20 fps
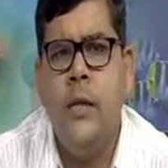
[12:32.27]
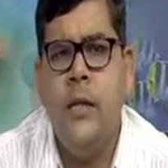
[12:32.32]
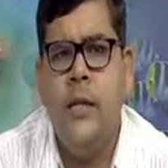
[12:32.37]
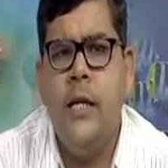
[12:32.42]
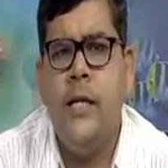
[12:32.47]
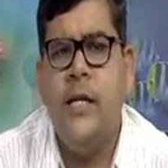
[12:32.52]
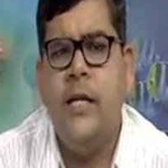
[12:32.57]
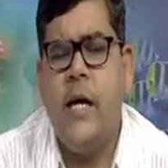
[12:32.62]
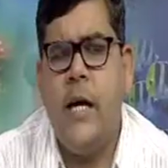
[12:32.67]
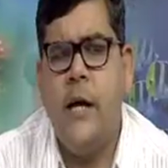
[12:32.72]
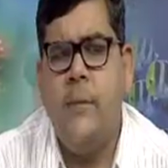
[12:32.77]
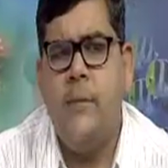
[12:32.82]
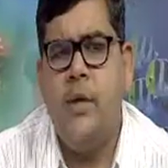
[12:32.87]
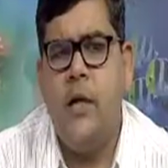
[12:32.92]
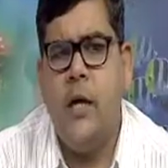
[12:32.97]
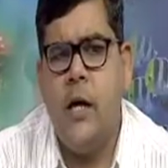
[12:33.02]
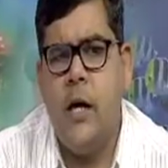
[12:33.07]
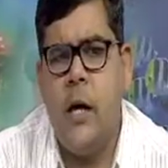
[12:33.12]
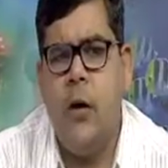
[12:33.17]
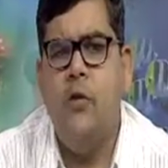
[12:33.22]
then it can be
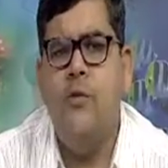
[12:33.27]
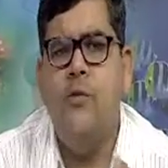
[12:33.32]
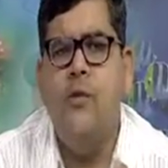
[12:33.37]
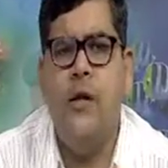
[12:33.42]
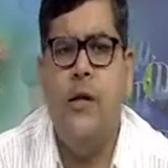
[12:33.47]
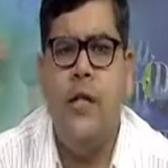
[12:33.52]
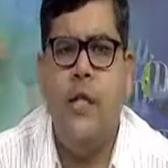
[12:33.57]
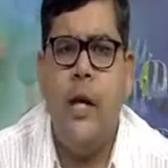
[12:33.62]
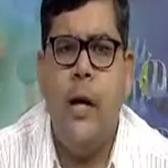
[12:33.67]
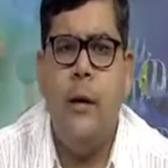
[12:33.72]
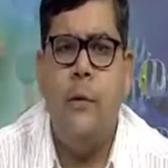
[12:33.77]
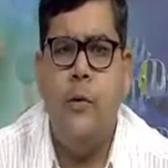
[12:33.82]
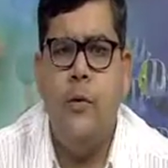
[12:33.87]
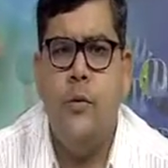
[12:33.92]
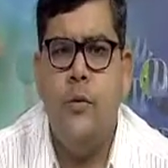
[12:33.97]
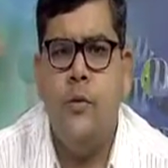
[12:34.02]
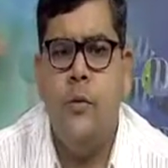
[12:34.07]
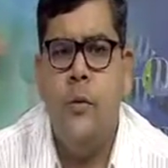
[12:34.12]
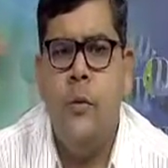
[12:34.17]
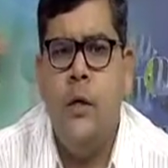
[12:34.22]
a ground for the divorce.